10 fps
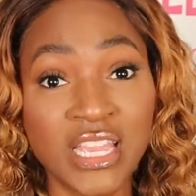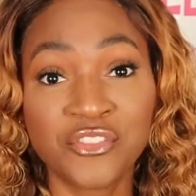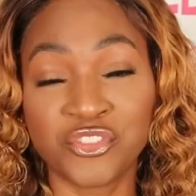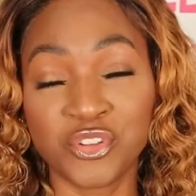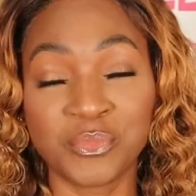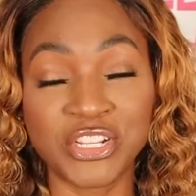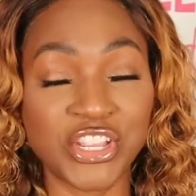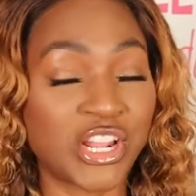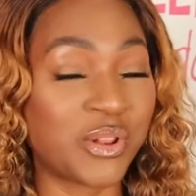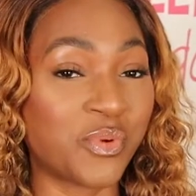If you're new to my
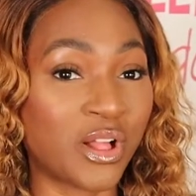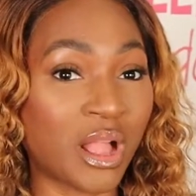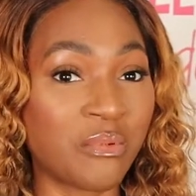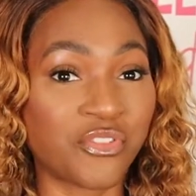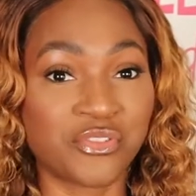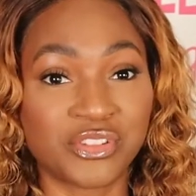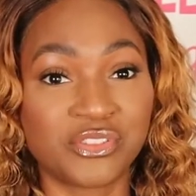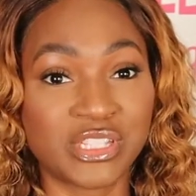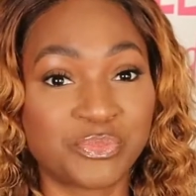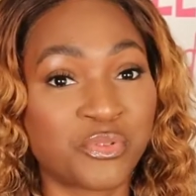channel, welcome. If you're a
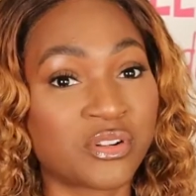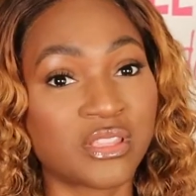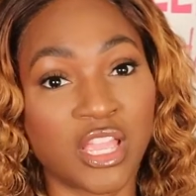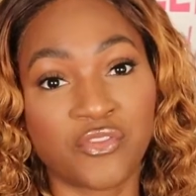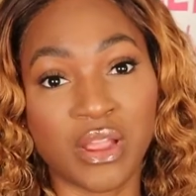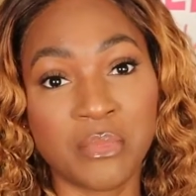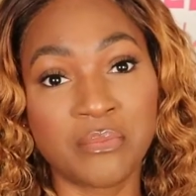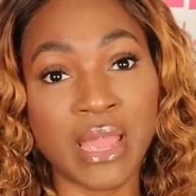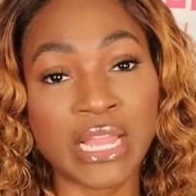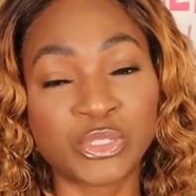returning supporter, thank you for
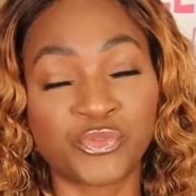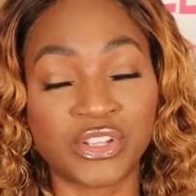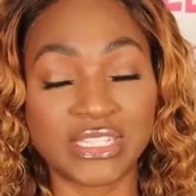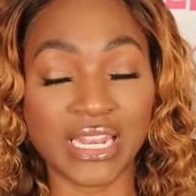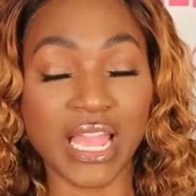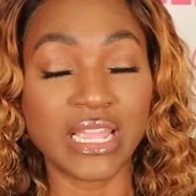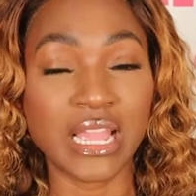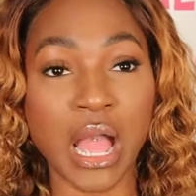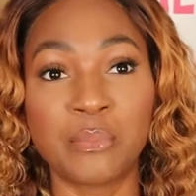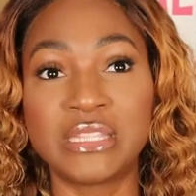coming back. Don't forget to like,
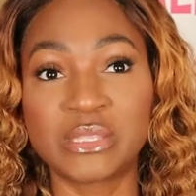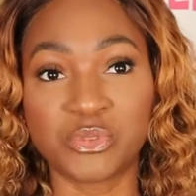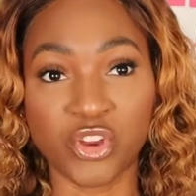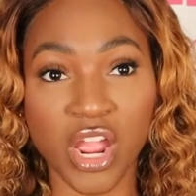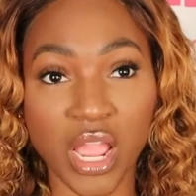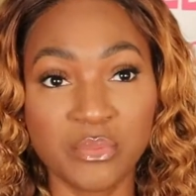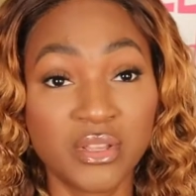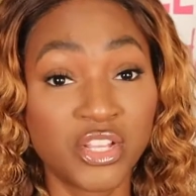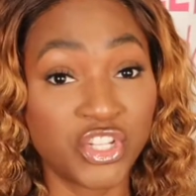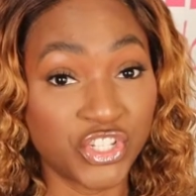comment, subscribe,
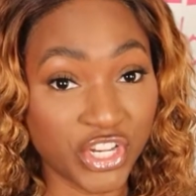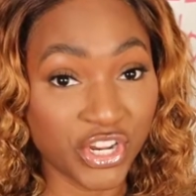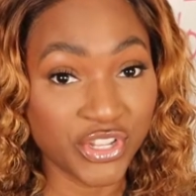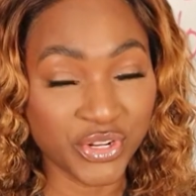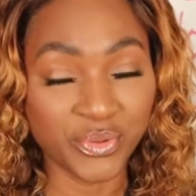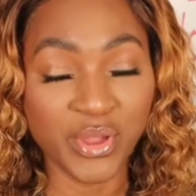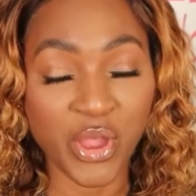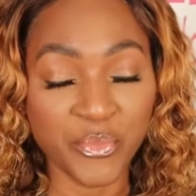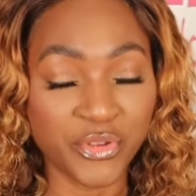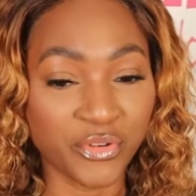share,
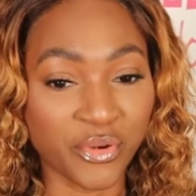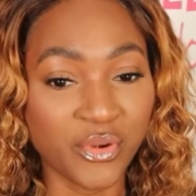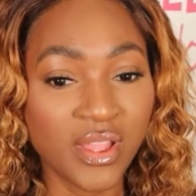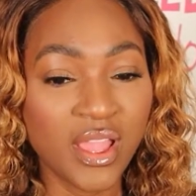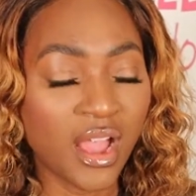help me grow.